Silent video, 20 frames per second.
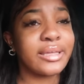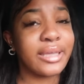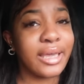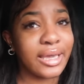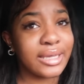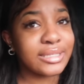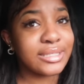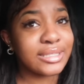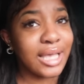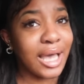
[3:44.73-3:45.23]

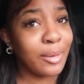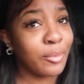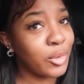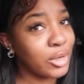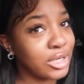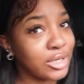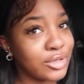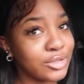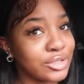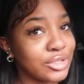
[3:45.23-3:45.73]
Yes, I'm
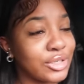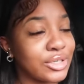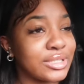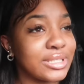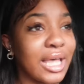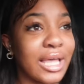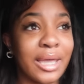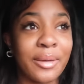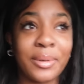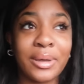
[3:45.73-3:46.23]
one of those
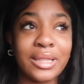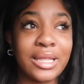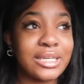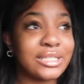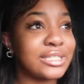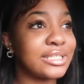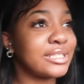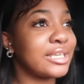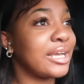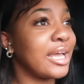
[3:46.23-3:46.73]
girls. I get my
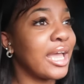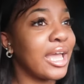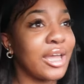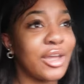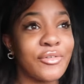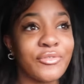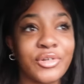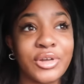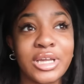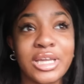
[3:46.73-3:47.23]
lashes done
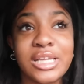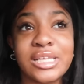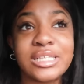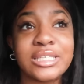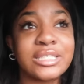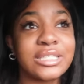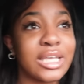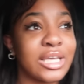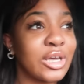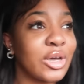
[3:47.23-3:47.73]
every
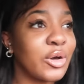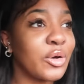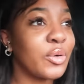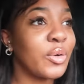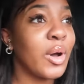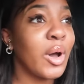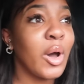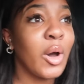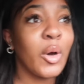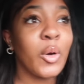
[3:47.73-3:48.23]

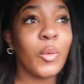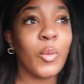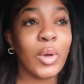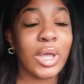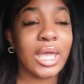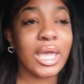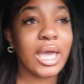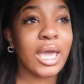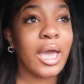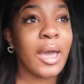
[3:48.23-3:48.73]
single
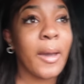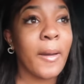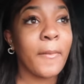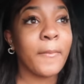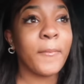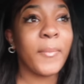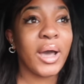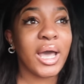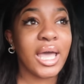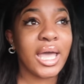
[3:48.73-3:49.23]
week,
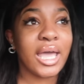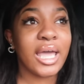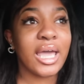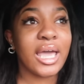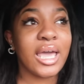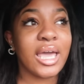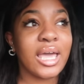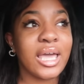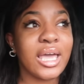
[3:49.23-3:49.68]
but